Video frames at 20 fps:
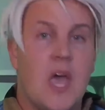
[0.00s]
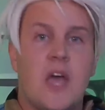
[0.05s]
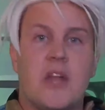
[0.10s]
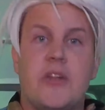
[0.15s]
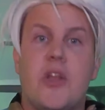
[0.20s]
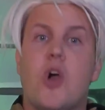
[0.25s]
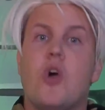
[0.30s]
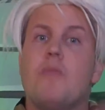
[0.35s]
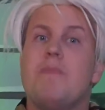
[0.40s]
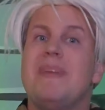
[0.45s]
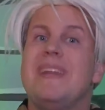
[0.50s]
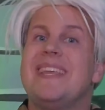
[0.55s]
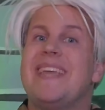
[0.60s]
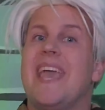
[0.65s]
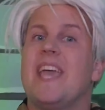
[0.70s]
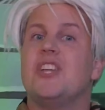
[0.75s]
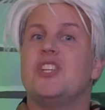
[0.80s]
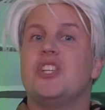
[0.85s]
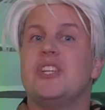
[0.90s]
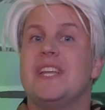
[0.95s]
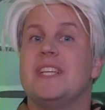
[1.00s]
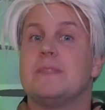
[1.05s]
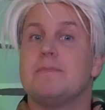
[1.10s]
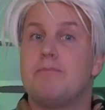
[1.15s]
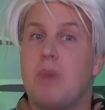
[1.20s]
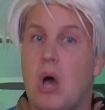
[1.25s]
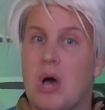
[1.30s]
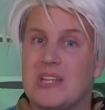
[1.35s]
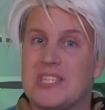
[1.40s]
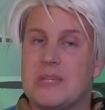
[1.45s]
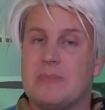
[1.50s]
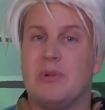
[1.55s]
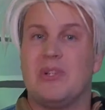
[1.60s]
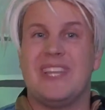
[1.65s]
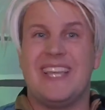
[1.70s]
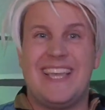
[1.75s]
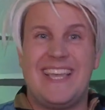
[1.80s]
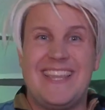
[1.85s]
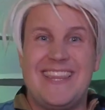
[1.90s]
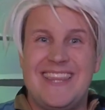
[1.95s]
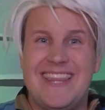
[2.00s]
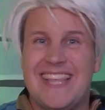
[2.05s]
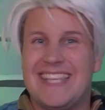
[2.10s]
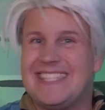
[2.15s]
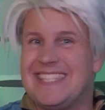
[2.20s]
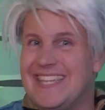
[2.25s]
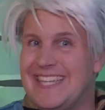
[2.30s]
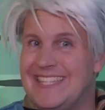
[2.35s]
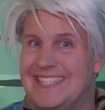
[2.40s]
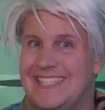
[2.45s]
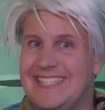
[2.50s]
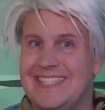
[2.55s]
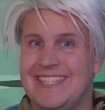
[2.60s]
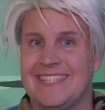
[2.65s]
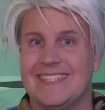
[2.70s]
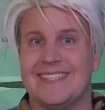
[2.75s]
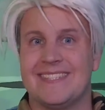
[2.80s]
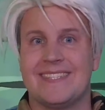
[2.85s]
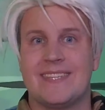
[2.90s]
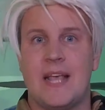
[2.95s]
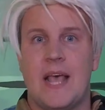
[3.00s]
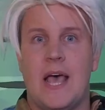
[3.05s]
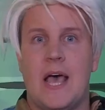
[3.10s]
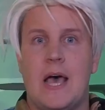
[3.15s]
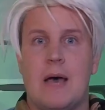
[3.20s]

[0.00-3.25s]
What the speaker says: No mitigation is possible in this instance,